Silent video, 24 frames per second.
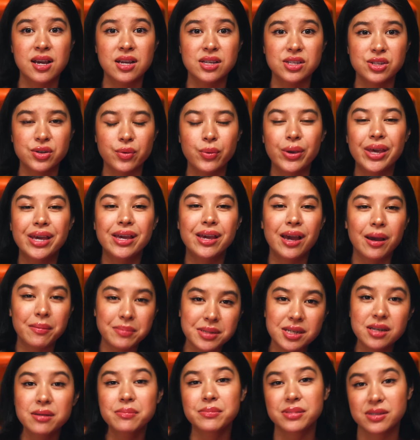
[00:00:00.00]
so he kept
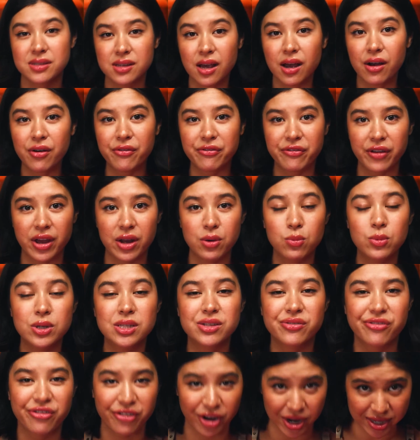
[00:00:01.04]
to himself and
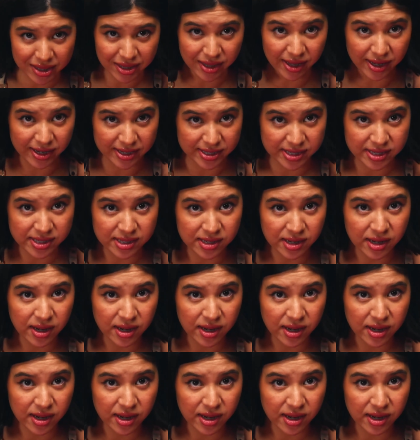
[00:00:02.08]
was friendless.